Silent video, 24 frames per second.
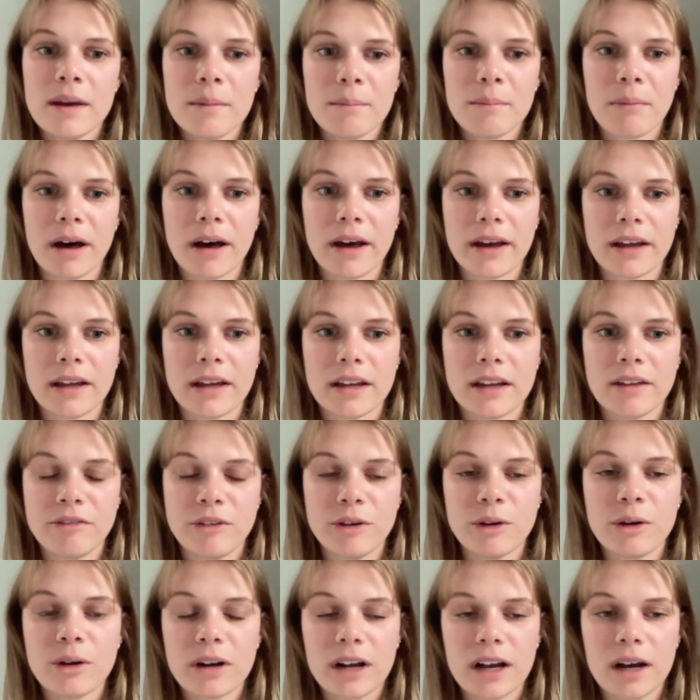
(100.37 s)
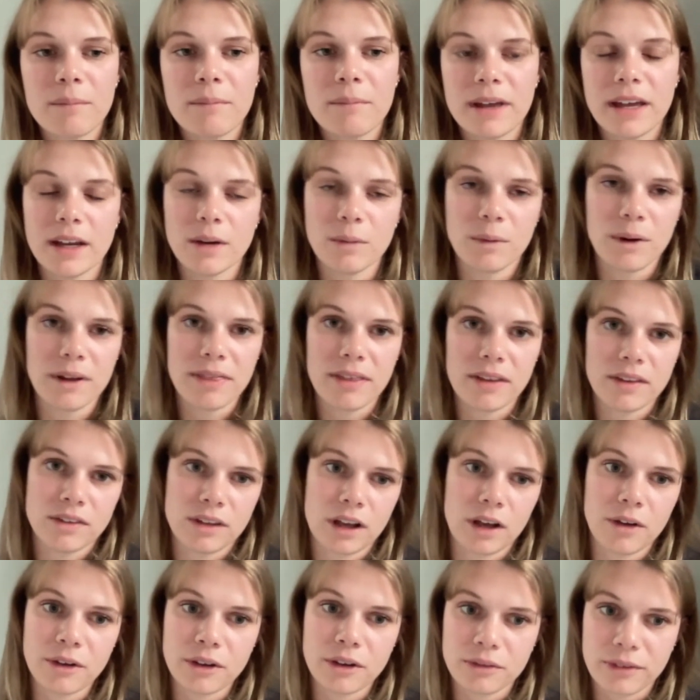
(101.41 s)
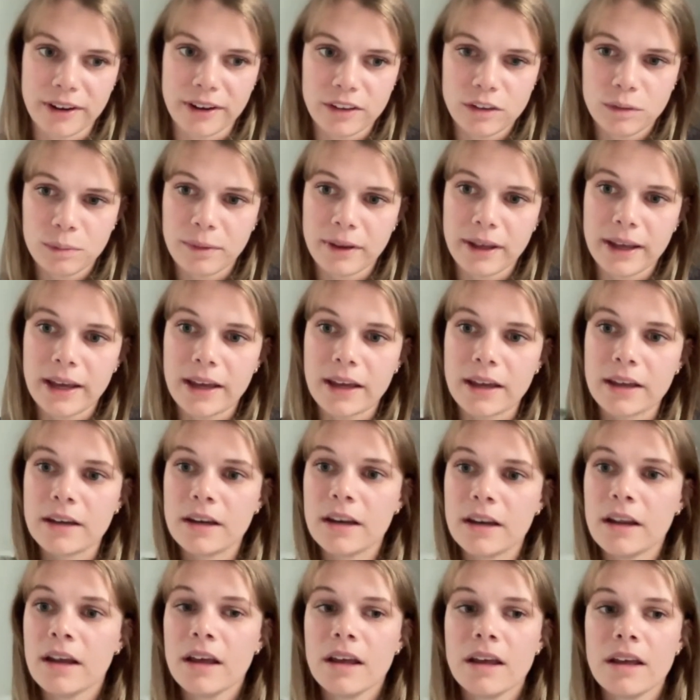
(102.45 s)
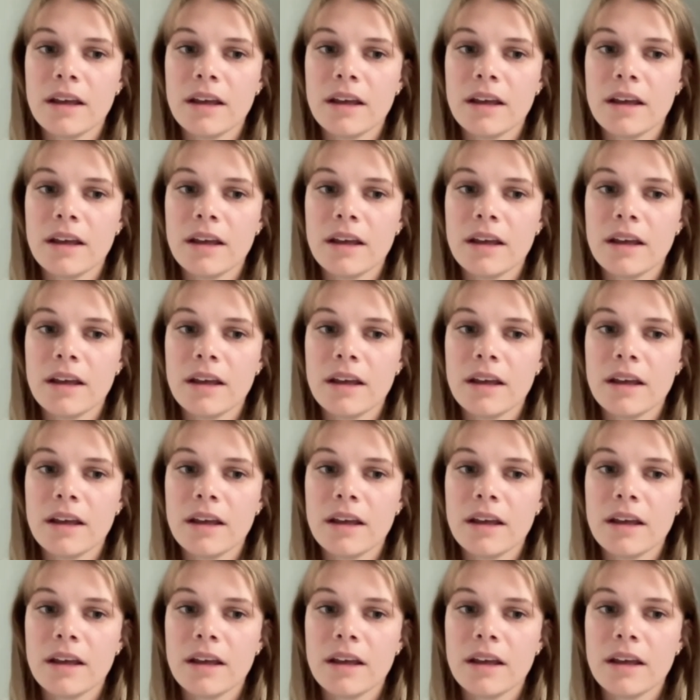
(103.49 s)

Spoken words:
but if you don't come in with a solid race plan,